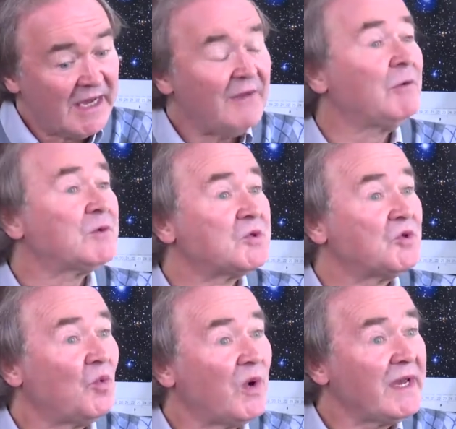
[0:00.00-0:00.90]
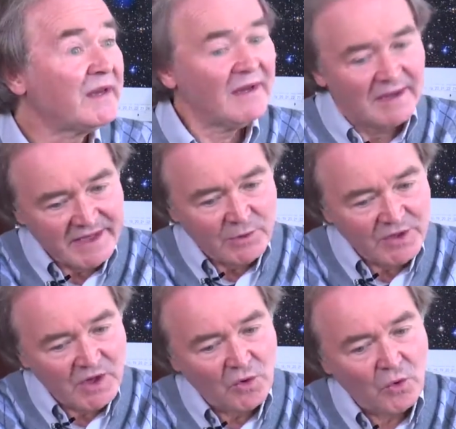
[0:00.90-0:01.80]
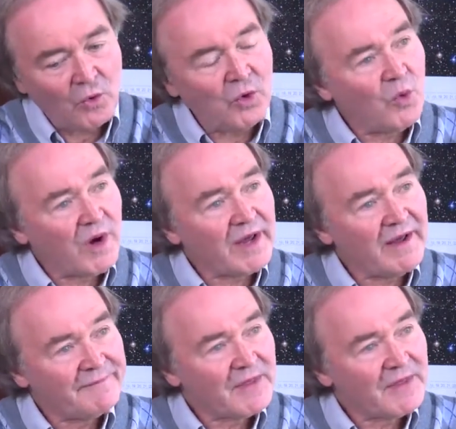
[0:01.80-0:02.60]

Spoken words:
If it was too weak, they would go all the way